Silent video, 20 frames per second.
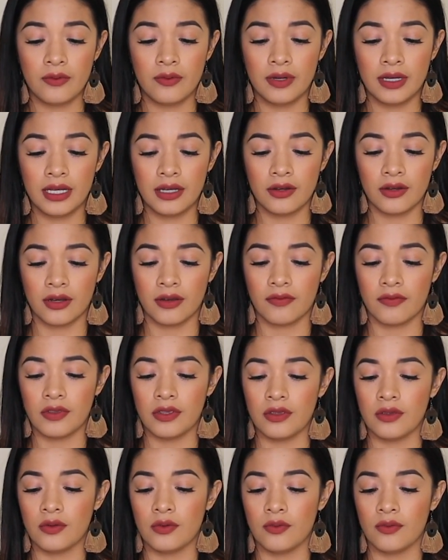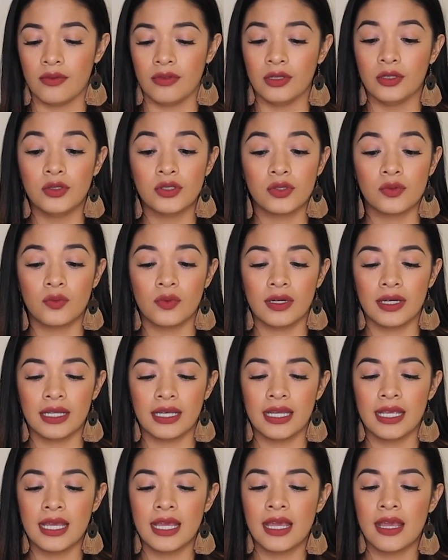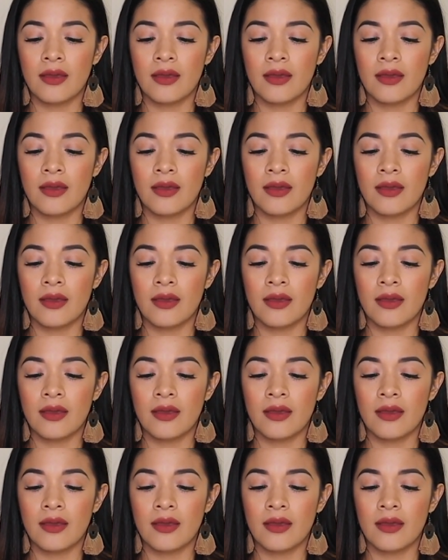one or if you lose one,